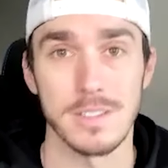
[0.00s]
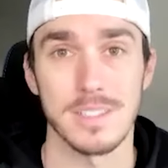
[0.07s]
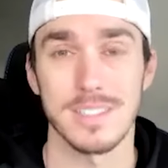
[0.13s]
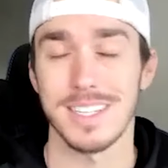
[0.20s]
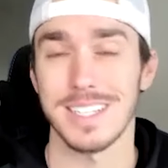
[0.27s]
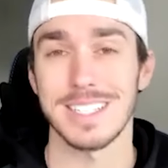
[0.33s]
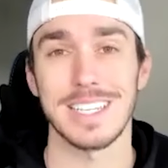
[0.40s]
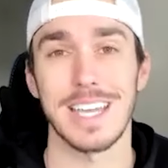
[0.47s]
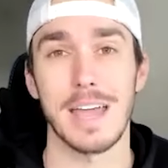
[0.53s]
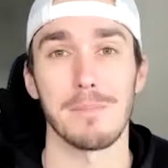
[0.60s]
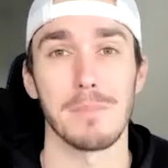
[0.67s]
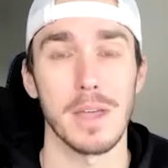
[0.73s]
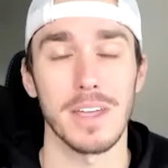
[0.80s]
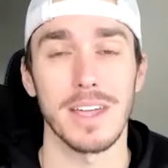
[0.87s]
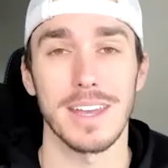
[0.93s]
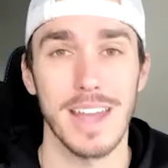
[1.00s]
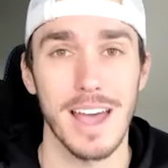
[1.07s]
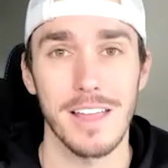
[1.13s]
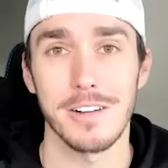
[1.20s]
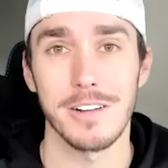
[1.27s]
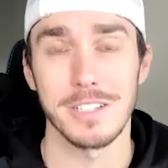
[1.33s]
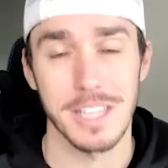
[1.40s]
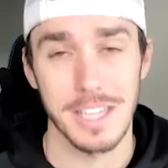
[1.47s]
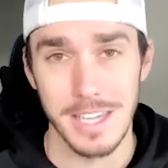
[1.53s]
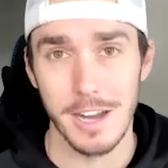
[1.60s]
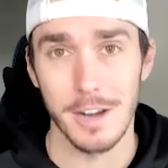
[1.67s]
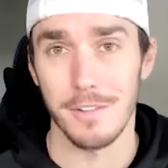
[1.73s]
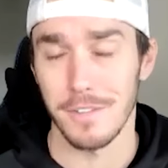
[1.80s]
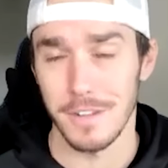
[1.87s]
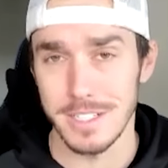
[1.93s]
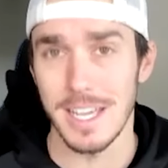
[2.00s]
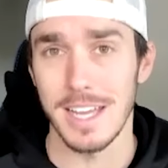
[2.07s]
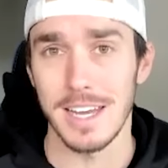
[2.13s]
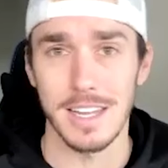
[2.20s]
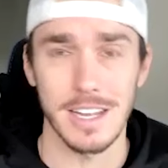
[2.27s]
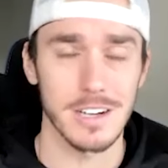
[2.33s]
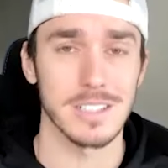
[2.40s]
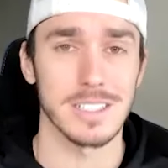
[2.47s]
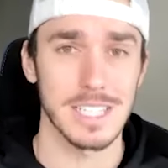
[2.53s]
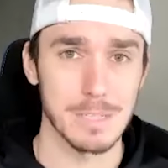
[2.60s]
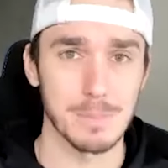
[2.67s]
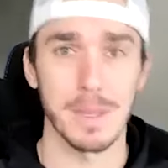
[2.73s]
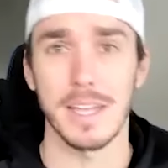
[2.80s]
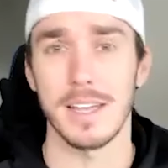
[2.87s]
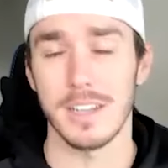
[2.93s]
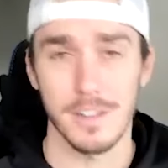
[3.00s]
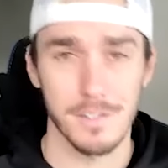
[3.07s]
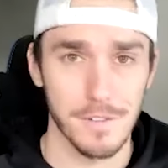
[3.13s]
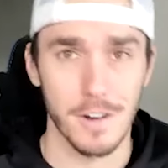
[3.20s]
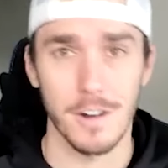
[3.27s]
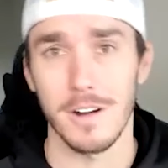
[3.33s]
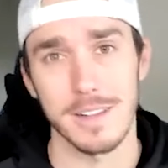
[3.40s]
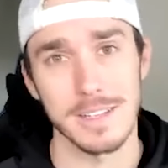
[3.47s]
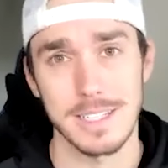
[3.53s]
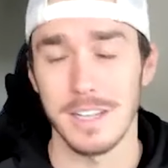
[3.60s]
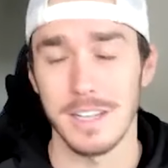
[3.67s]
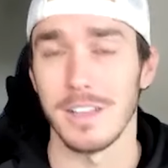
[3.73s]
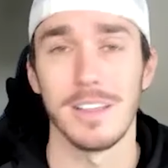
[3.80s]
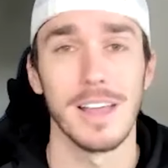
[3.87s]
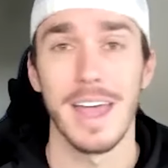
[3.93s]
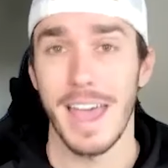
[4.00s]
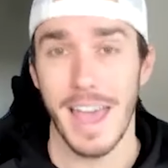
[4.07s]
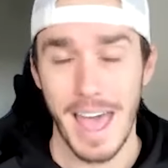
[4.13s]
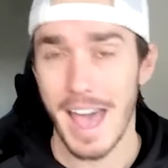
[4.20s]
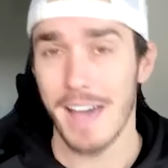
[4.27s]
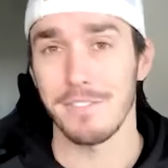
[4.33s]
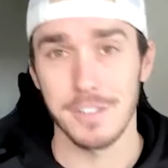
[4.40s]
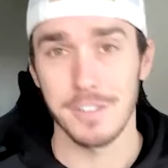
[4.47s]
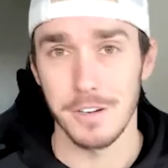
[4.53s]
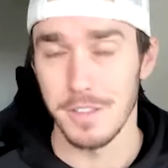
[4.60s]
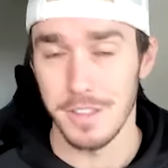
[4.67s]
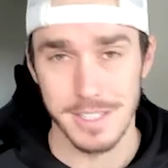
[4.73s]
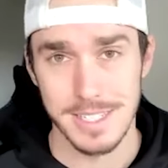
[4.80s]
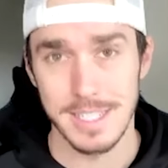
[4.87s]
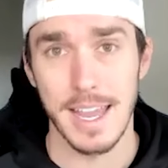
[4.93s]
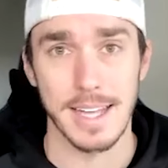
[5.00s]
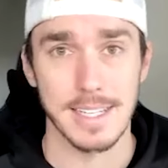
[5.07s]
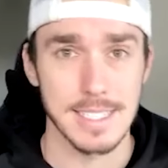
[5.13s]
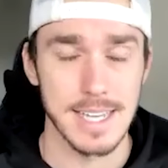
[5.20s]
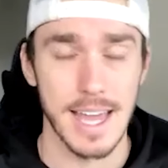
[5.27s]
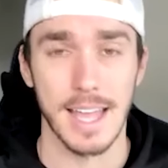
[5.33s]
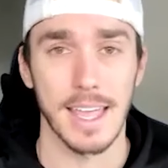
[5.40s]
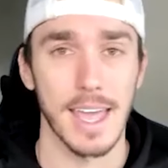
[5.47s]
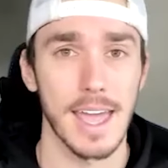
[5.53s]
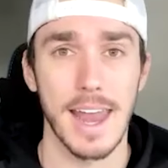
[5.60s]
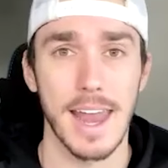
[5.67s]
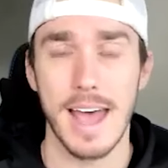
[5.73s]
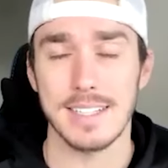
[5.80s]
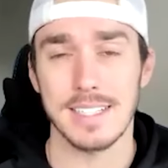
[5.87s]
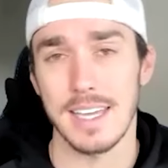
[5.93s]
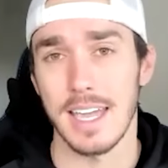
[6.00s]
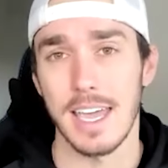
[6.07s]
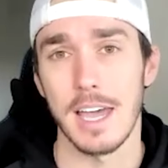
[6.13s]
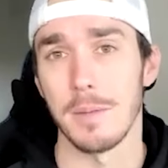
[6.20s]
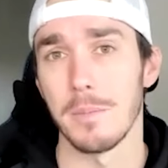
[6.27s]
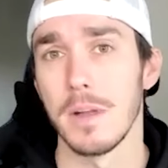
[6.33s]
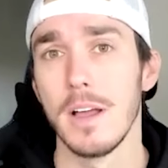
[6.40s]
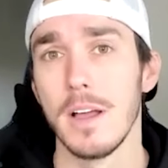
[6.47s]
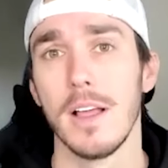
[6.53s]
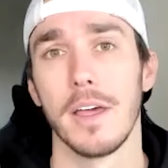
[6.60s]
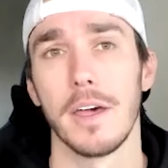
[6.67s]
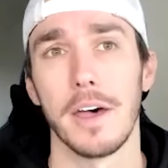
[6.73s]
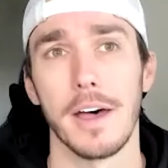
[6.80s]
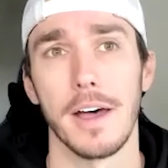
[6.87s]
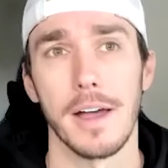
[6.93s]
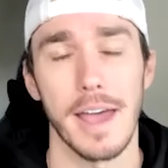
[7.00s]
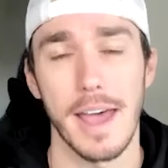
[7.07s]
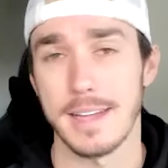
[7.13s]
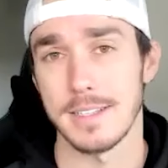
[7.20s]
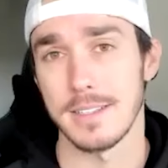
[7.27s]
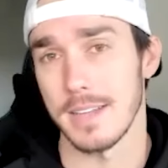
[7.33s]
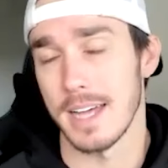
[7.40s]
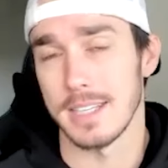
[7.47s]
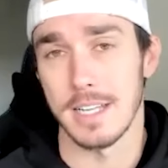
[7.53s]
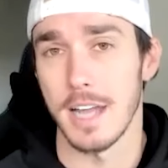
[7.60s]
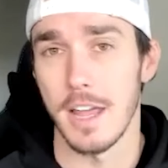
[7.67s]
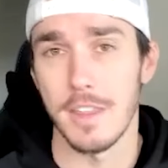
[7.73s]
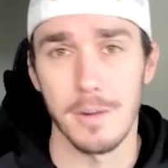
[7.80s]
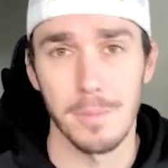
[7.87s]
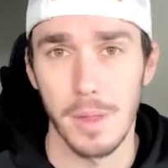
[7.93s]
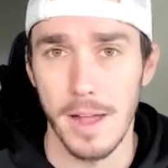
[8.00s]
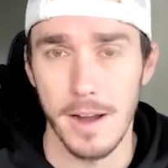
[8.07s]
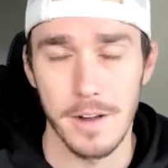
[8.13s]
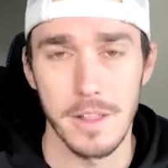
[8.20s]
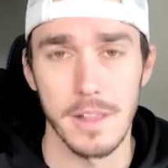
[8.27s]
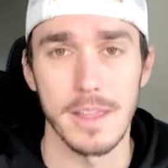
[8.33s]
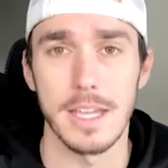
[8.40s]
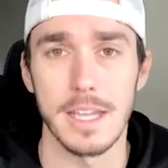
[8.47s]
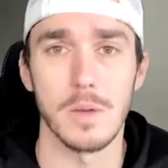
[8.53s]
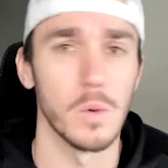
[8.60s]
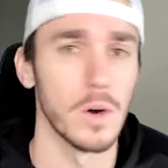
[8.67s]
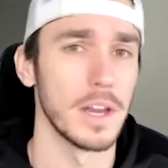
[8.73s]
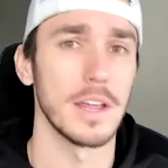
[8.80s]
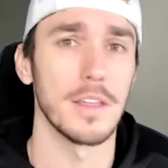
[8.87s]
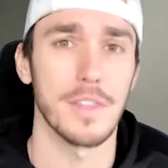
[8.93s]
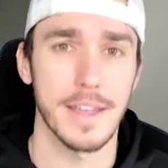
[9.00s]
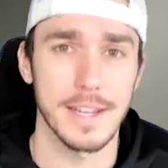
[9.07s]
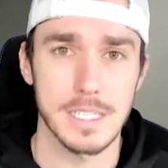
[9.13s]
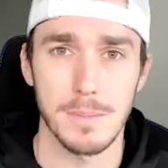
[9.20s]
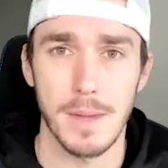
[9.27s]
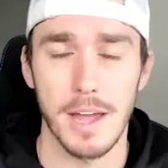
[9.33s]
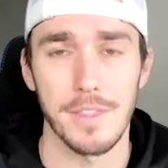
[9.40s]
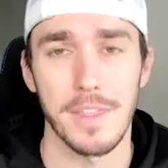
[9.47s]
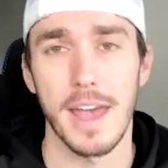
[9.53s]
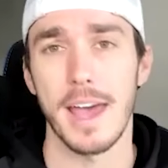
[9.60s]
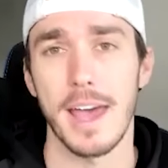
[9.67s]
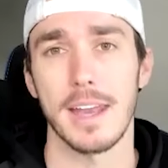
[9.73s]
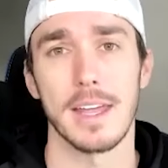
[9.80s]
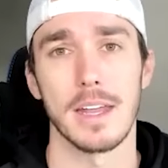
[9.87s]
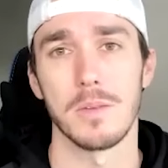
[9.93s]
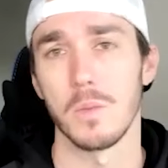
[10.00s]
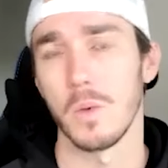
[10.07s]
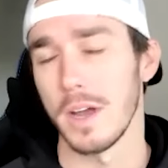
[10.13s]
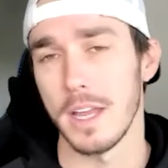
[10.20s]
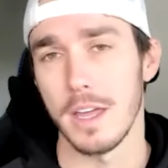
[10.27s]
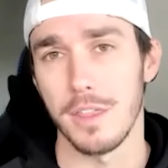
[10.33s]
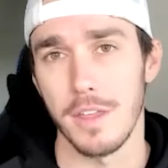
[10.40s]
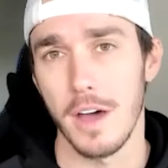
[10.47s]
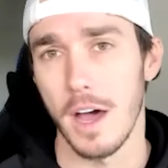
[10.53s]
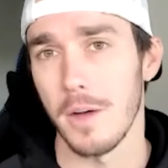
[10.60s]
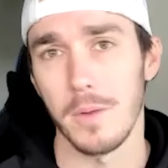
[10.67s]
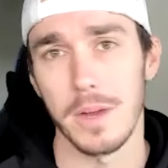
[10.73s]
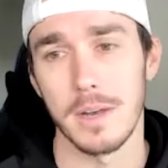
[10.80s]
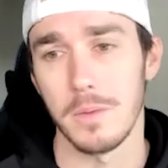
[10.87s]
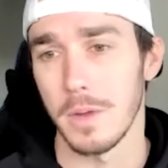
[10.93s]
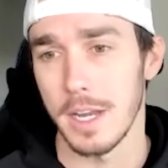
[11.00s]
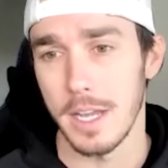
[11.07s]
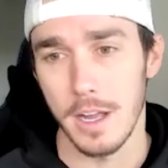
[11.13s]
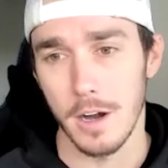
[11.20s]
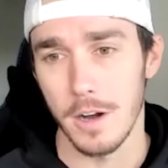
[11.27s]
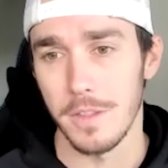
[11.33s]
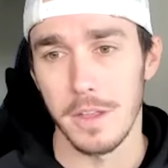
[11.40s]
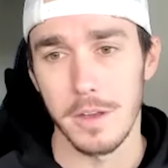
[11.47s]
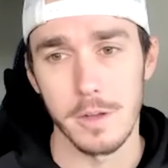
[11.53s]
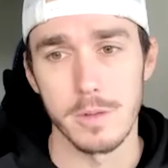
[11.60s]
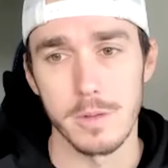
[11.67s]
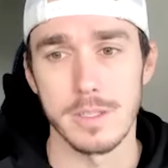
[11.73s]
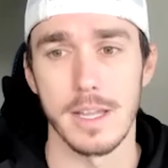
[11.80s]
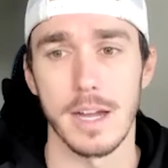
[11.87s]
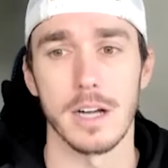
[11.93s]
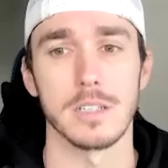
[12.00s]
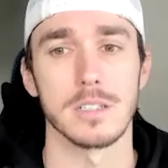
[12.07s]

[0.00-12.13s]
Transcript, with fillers: $68 million a year for 10 years is being deferred until after this next decade. Asking him uh, as as another player in the league, what he thinks about that and what he thought when when he heard the news there.